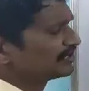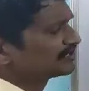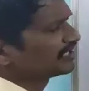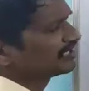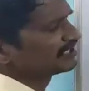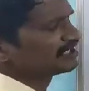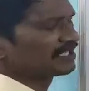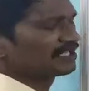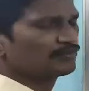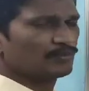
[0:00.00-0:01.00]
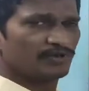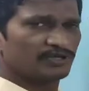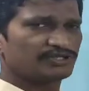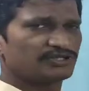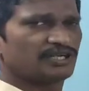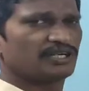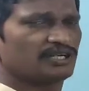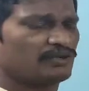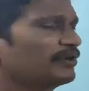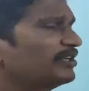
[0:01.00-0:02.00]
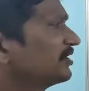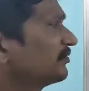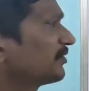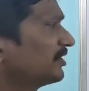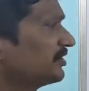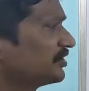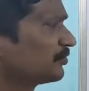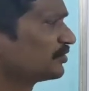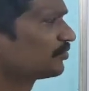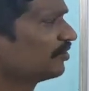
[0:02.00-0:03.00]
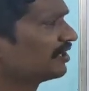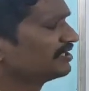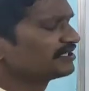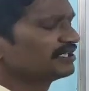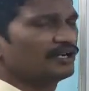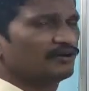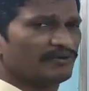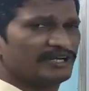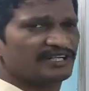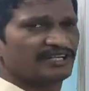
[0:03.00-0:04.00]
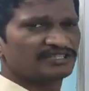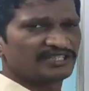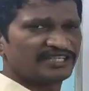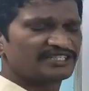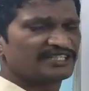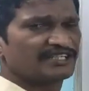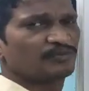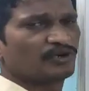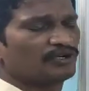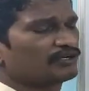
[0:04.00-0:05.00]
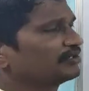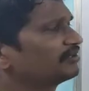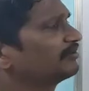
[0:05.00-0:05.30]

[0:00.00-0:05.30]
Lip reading: part is there. The tail part is the quite different. This one is called as phytal side chain part.